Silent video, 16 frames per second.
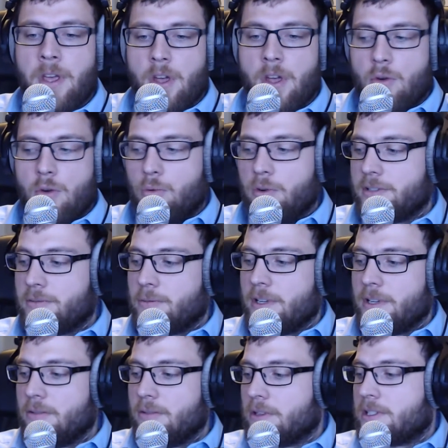was
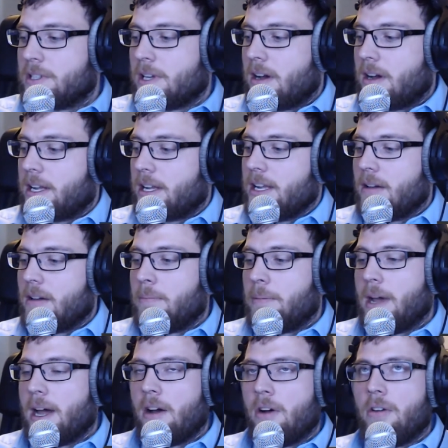when you were talking
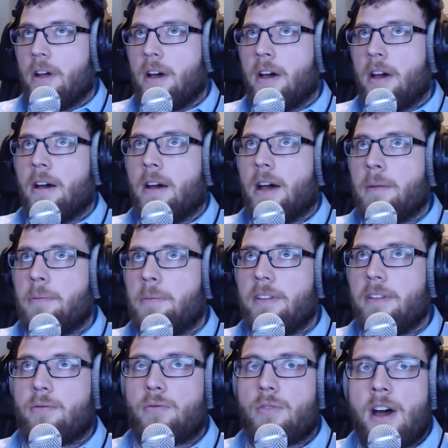about. I
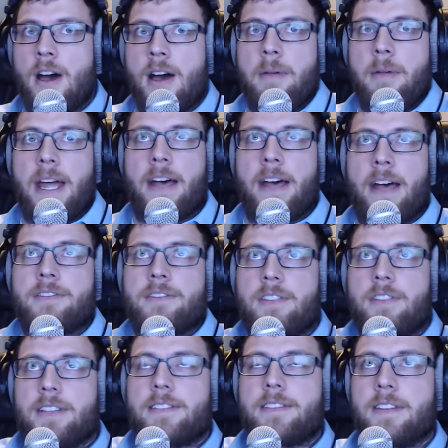believe Rob asked
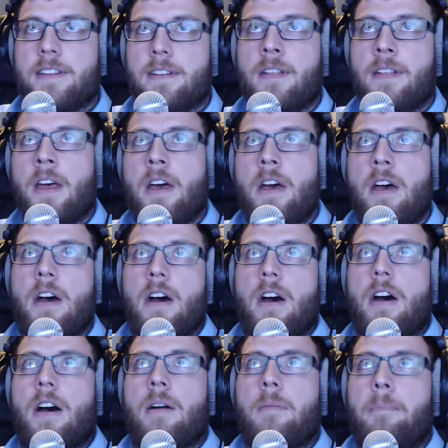Justin
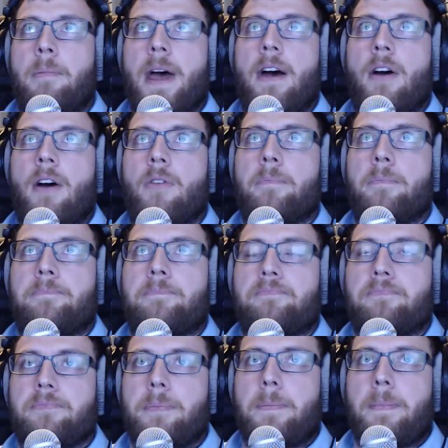about
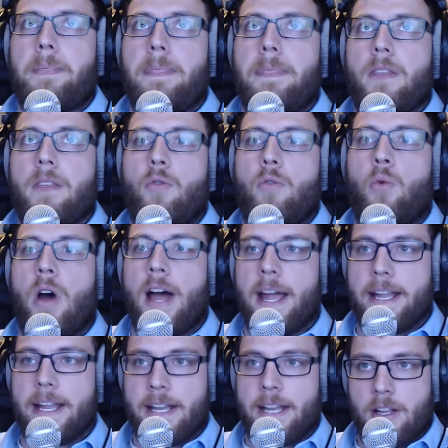
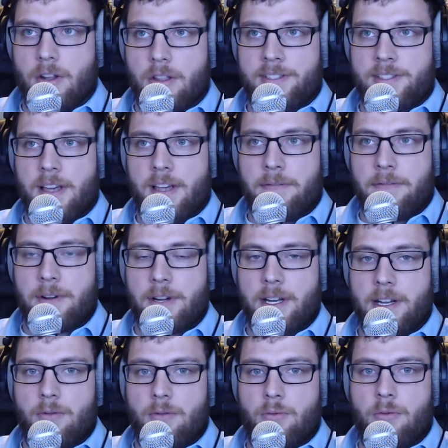why
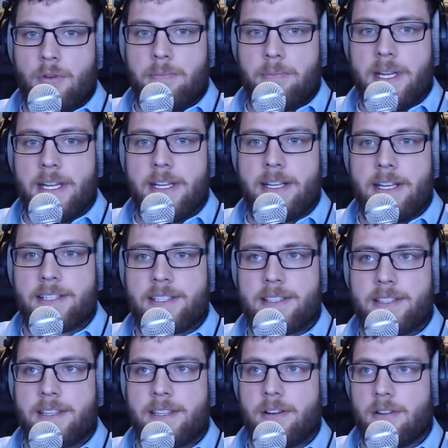suffering would be
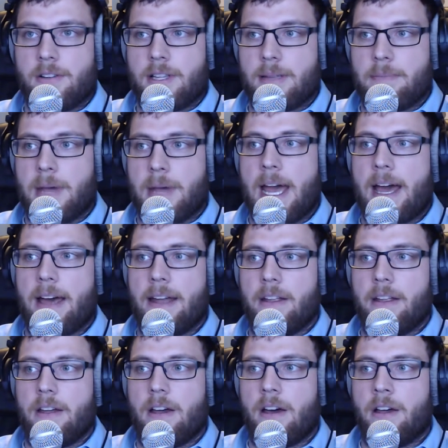necessarily
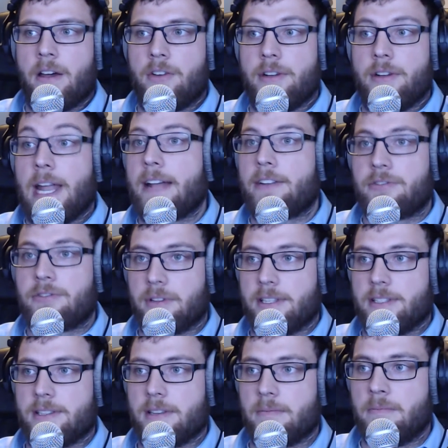bad under
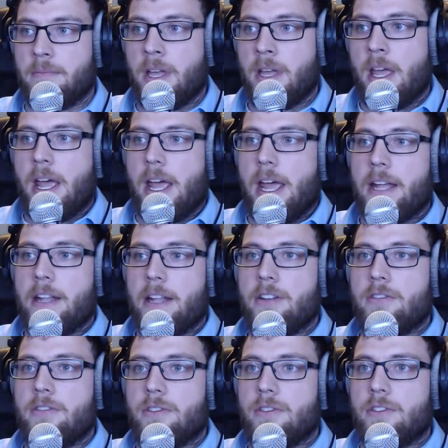naturalism,
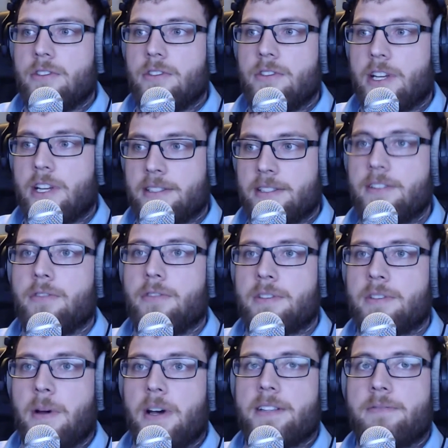and Justin, your
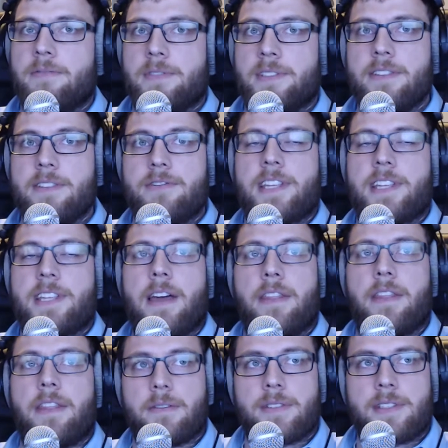response was interesting. I
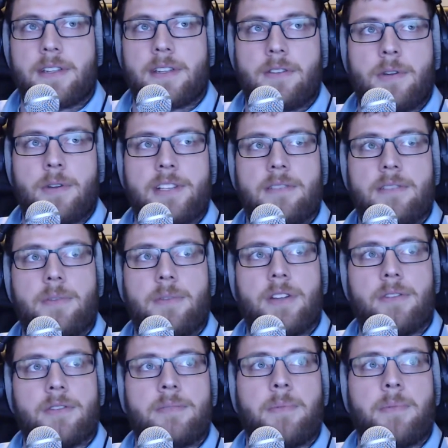thought that was a good question, but
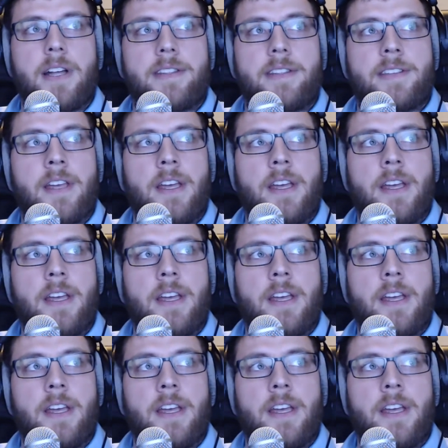your response,